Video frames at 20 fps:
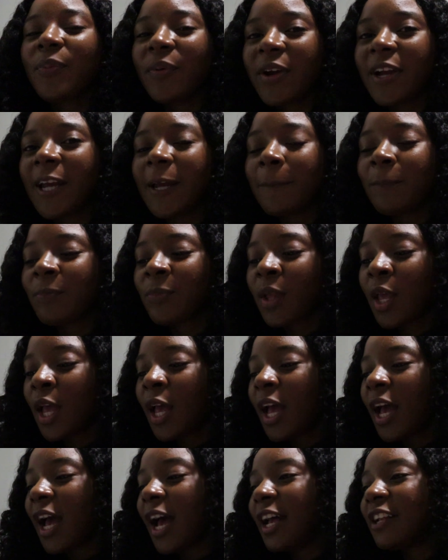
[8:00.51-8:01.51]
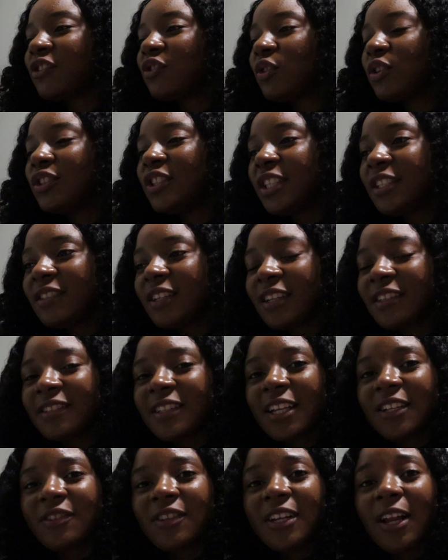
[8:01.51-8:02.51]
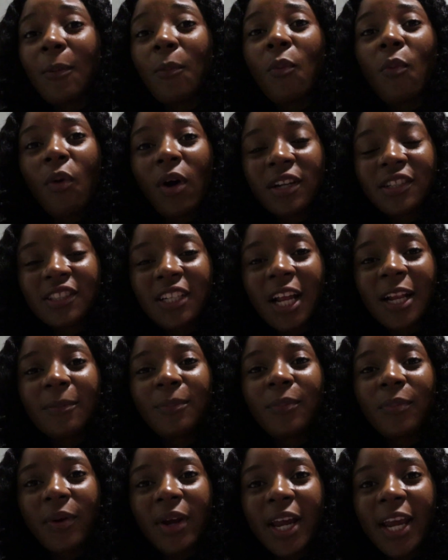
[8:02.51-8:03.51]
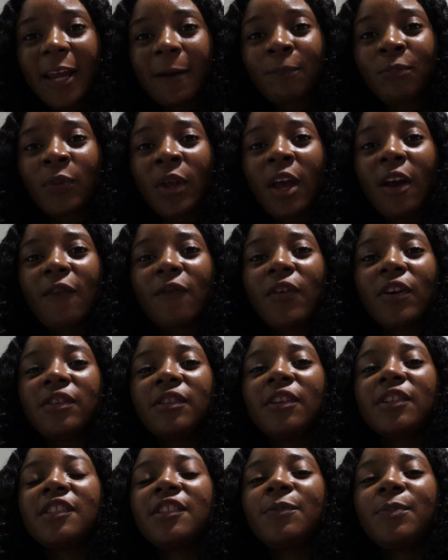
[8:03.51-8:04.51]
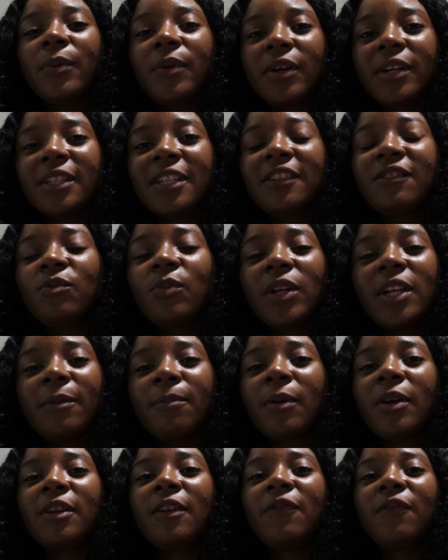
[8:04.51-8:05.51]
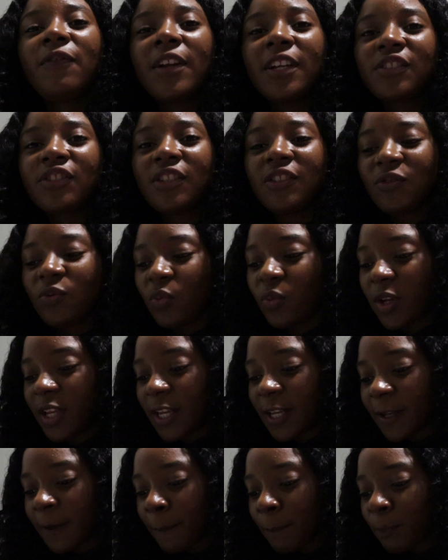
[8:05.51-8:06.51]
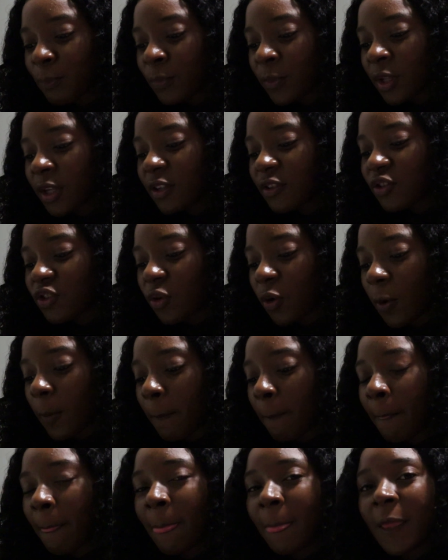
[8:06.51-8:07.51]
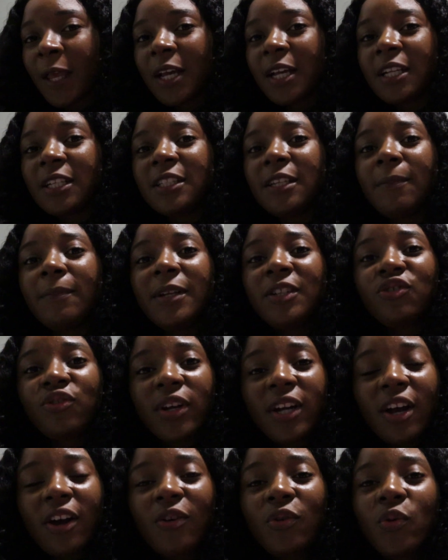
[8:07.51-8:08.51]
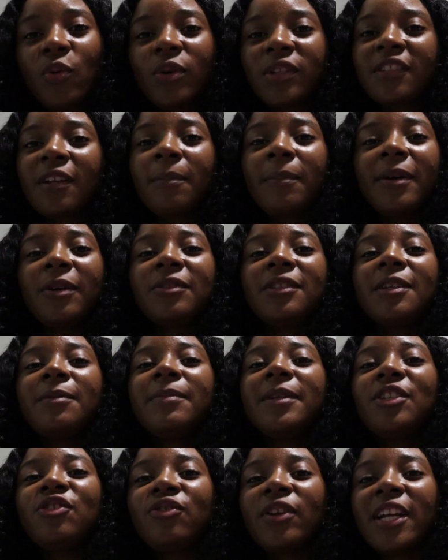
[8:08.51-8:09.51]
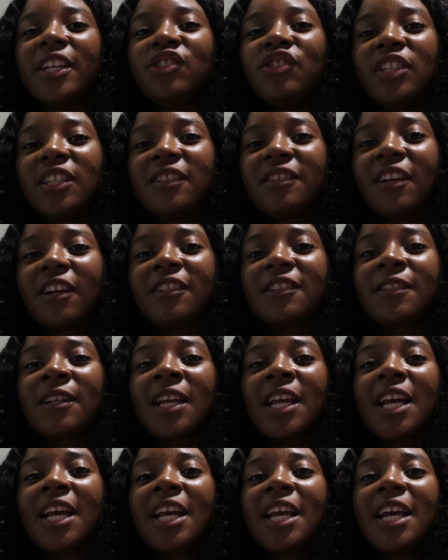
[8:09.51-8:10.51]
pray. And so Jesus said to them, watch and pray, for the spirit is willing, but the flesh is weak. So the betrayer who was about to betray Jesus